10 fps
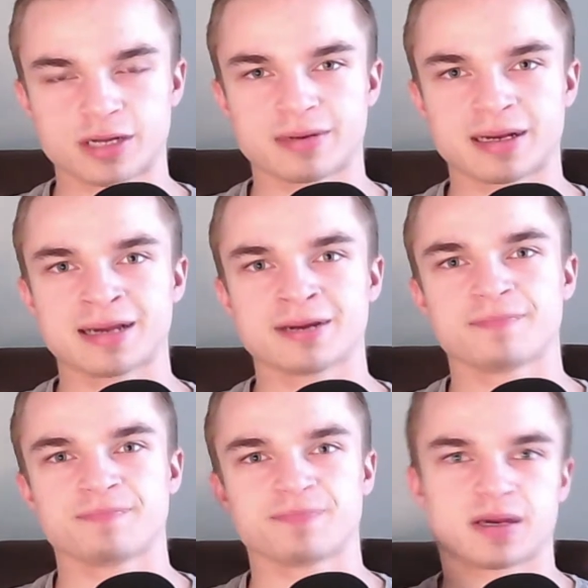planned
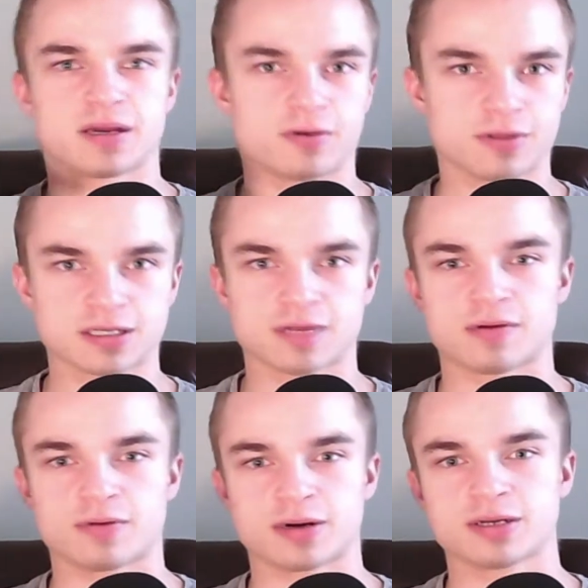and all the stuff I
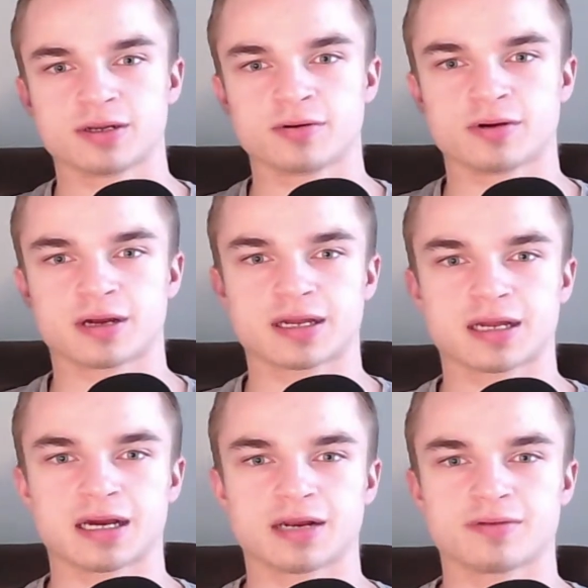wanted to do,
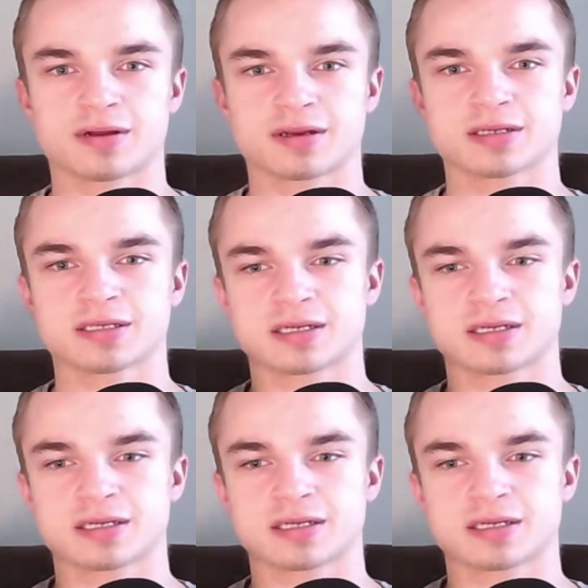I kind of just